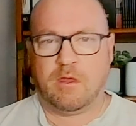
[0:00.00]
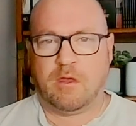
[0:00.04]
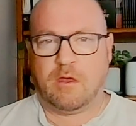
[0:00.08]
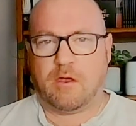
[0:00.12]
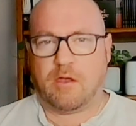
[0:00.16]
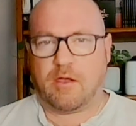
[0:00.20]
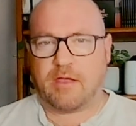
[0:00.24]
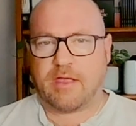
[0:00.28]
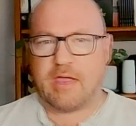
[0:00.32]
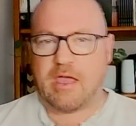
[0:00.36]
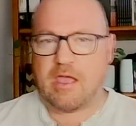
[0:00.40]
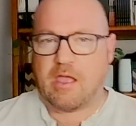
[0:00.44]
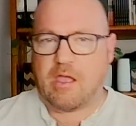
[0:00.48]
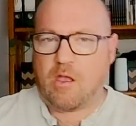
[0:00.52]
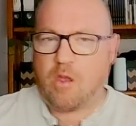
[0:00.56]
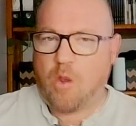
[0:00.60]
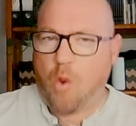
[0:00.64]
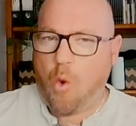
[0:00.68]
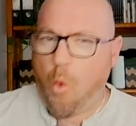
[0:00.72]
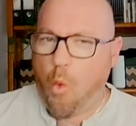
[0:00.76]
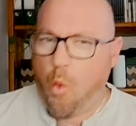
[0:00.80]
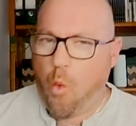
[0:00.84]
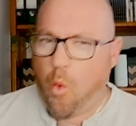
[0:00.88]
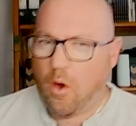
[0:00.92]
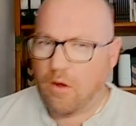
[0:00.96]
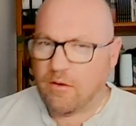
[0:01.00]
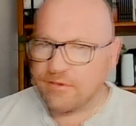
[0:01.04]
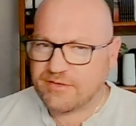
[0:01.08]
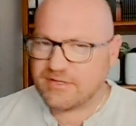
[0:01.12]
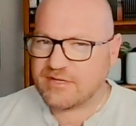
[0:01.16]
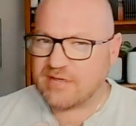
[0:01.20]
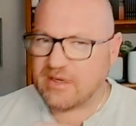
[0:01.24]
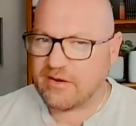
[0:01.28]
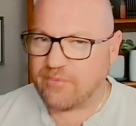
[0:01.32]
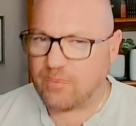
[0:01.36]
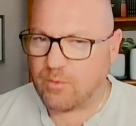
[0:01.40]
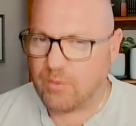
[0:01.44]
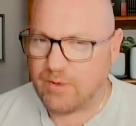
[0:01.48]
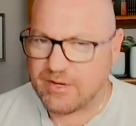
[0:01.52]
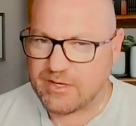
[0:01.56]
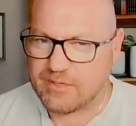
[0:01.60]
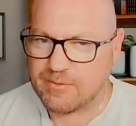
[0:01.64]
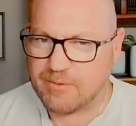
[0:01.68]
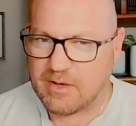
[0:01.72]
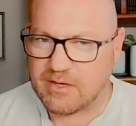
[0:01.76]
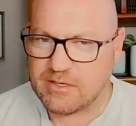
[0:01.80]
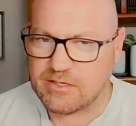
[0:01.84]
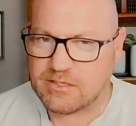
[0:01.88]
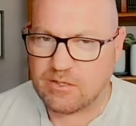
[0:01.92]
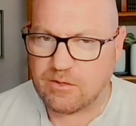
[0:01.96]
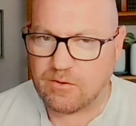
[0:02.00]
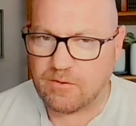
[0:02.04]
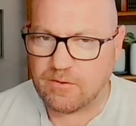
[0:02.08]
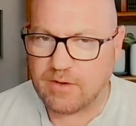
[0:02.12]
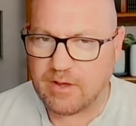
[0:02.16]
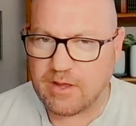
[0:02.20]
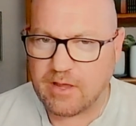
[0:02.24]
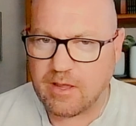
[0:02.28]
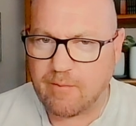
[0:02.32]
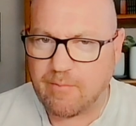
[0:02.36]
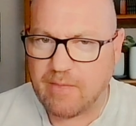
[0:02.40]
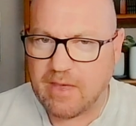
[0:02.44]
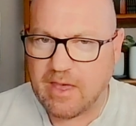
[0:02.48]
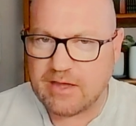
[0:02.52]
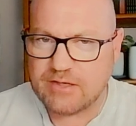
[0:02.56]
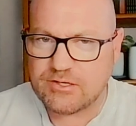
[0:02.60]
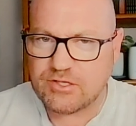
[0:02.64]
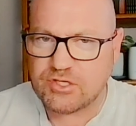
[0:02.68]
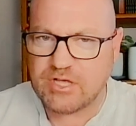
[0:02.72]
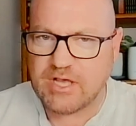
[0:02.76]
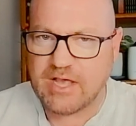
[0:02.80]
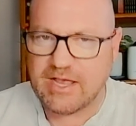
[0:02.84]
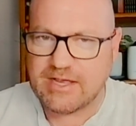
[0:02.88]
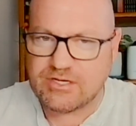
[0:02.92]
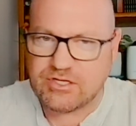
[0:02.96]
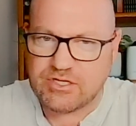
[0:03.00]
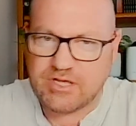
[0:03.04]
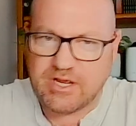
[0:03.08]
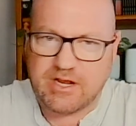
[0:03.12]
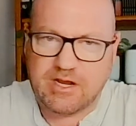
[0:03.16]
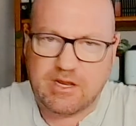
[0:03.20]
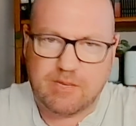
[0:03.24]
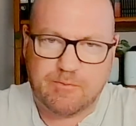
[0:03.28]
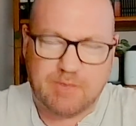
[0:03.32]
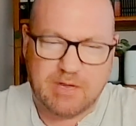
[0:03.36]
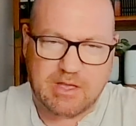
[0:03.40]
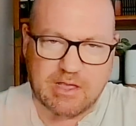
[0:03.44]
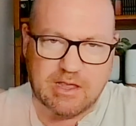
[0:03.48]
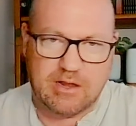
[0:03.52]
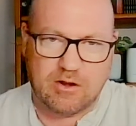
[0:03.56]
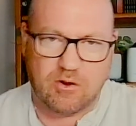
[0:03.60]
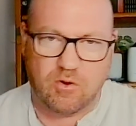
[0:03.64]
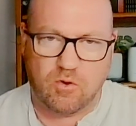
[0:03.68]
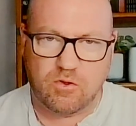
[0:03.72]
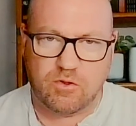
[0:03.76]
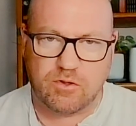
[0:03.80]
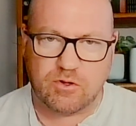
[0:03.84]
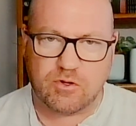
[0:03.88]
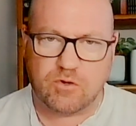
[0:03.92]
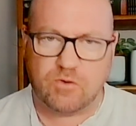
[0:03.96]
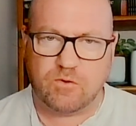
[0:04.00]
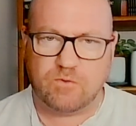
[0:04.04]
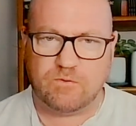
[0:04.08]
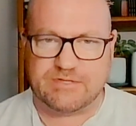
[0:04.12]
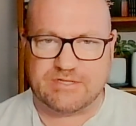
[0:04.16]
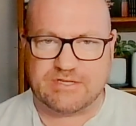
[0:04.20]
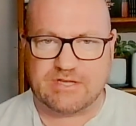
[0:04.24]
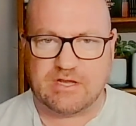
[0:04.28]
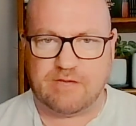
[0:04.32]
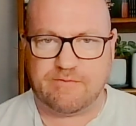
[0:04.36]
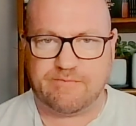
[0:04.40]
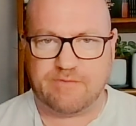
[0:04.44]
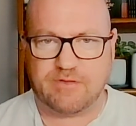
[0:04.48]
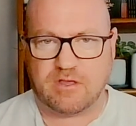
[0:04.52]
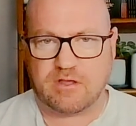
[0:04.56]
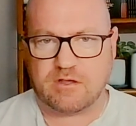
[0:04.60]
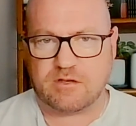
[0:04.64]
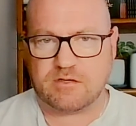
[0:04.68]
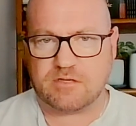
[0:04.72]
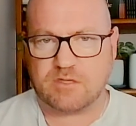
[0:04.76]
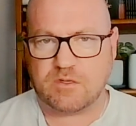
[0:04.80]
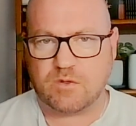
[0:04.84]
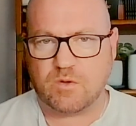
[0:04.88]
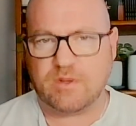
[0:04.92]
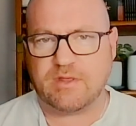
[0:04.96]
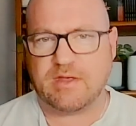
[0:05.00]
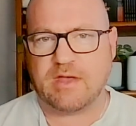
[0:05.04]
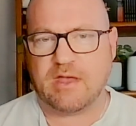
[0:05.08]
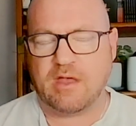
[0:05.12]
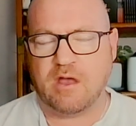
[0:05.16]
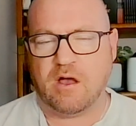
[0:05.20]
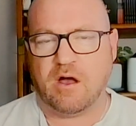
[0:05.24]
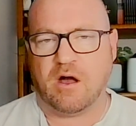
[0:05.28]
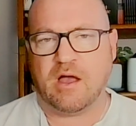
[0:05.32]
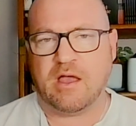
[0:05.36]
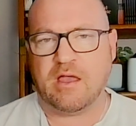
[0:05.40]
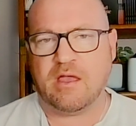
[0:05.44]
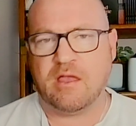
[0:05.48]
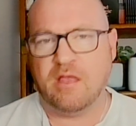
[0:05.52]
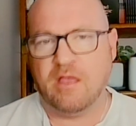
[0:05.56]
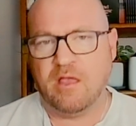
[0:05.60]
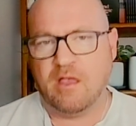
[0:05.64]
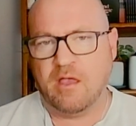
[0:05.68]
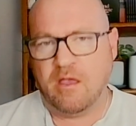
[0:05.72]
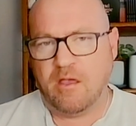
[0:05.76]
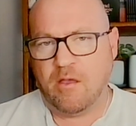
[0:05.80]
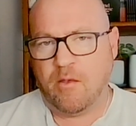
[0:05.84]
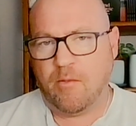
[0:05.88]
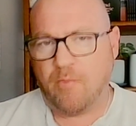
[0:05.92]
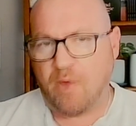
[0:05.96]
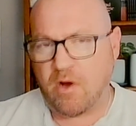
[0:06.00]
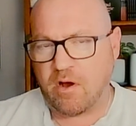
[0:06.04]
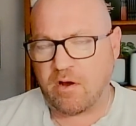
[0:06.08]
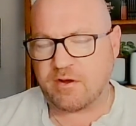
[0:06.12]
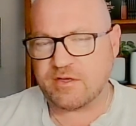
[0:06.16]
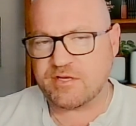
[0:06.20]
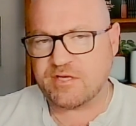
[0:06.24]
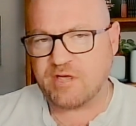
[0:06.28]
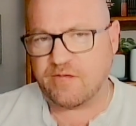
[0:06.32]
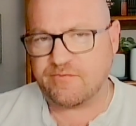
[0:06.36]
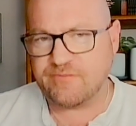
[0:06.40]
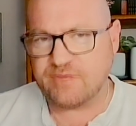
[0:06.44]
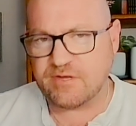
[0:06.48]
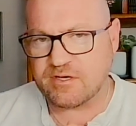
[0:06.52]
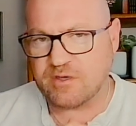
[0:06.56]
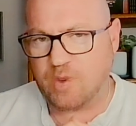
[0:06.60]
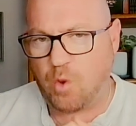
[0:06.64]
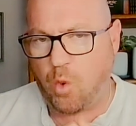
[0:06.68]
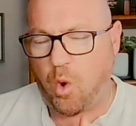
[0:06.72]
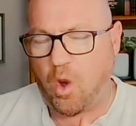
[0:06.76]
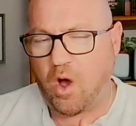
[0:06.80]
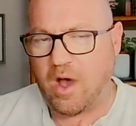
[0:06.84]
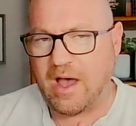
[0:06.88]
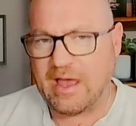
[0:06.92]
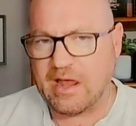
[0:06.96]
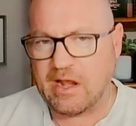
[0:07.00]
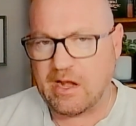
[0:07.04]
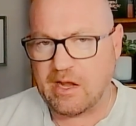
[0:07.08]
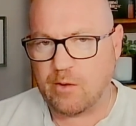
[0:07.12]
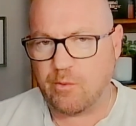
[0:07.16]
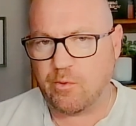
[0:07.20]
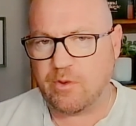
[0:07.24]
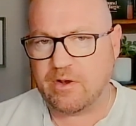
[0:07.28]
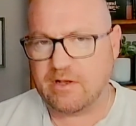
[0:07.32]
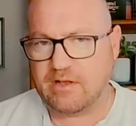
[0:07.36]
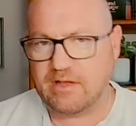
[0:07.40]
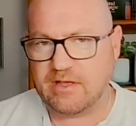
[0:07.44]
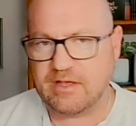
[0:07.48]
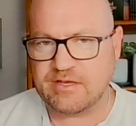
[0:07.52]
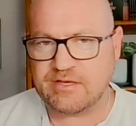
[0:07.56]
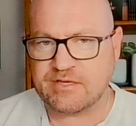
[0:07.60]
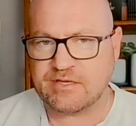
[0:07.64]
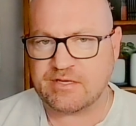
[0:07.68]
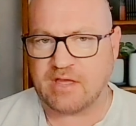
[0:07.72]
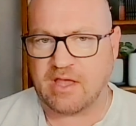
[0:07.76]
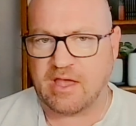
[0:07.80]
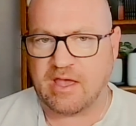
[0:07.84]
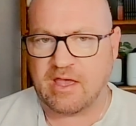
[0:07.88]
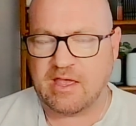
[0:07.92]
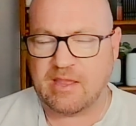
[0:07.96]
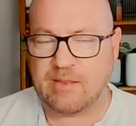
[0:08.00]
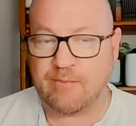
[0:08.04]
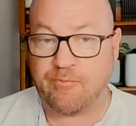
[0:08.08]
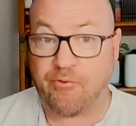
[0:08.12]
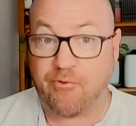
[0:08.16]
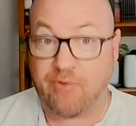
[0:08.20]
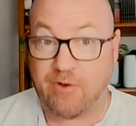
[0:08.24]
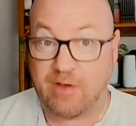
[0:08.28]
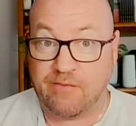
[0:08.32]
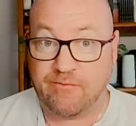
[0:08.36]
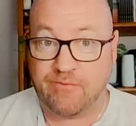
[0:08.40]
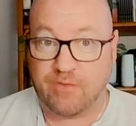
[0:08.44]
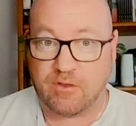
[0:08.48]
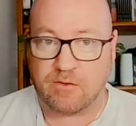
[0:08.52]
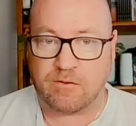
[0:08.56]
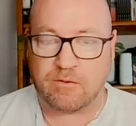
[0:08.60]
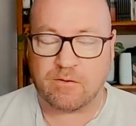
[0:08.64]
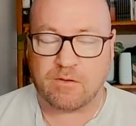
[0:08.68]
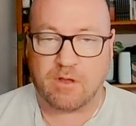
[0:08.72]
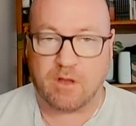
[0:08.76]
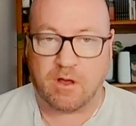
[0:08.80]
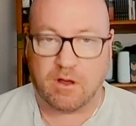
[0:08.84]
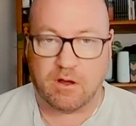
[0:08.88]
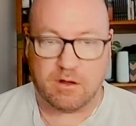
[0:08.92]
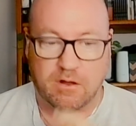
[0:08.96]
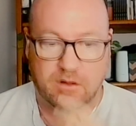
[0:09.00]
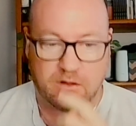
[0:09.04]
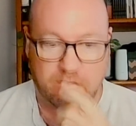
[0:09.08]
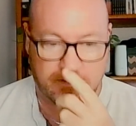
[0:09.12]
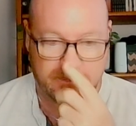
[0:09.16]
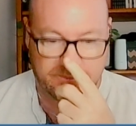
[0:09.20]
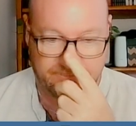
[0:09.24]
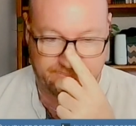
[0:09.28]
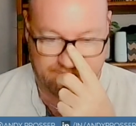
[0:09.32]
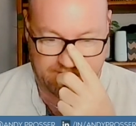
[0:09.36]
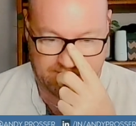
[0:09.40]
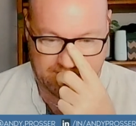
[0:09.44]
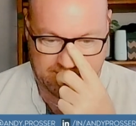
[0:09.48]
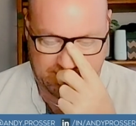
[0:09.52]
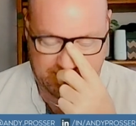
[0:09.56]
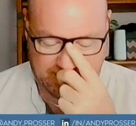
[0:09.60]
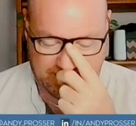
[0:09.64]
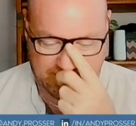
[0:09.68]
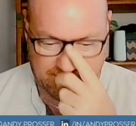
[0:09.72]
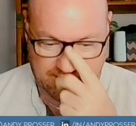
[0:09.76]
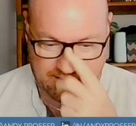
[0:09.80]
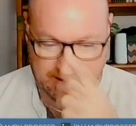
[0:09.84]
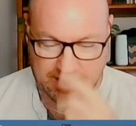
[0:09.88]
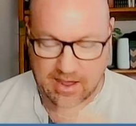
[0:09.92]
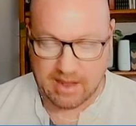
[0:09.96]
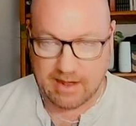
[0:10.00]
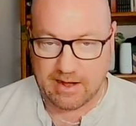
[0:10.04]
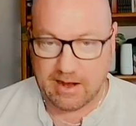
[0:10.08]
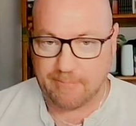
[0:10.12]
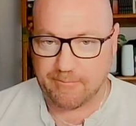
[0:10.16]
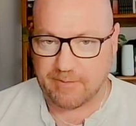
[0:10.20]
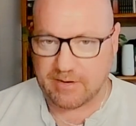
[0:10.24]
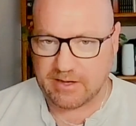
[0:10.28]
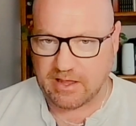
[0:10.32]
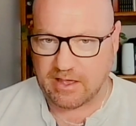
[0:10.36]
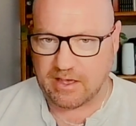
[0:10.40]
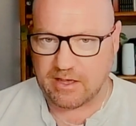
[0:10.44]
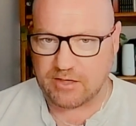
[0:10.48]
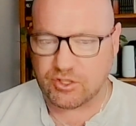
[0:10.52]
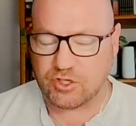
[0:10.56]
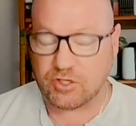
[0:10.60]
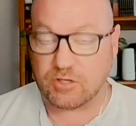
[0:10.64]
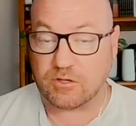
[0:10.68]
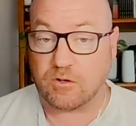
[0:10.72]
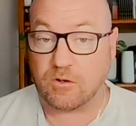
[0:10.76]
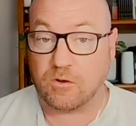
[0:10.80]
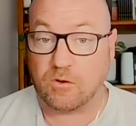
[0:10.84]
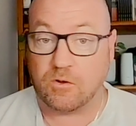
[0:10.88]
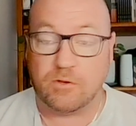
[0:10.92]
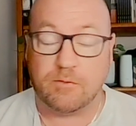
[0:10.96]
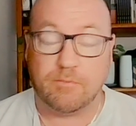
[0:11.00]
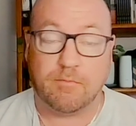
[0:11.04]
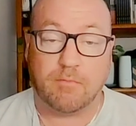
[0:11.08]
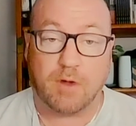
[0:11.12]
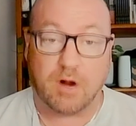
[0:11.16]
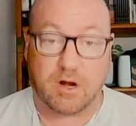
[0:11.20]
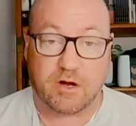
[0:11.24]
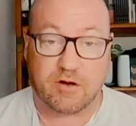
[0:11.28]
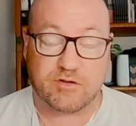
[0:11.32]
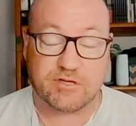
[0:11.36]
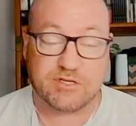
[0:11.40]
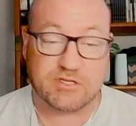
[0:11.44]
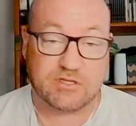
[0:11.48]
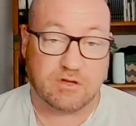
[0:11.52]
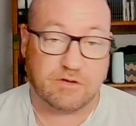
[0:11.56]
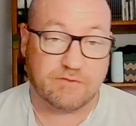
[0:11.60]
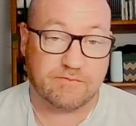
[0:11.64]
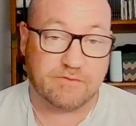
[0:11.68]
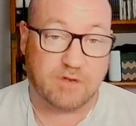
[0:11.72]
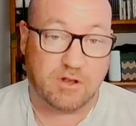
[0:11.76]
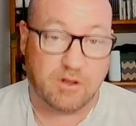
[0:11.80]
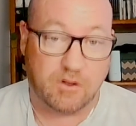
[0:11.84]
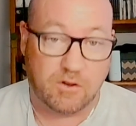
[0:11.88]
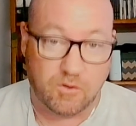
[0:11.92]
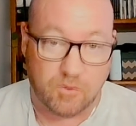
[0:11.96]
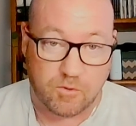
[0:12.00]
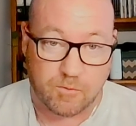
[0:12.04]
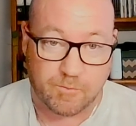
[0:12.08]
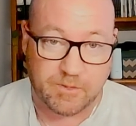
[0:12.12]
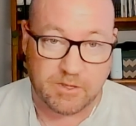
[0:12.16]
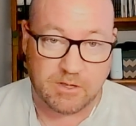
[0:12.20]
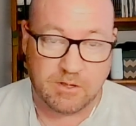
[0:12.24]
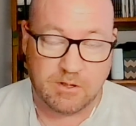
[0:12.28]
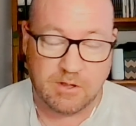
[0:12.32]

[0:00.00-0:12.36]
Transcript: Okay, whilst everyone's been talking about ChatGPT and all the cool stuff that you can do with AI, Microsoft has quietly released a preview of an application called Microsoft Loop.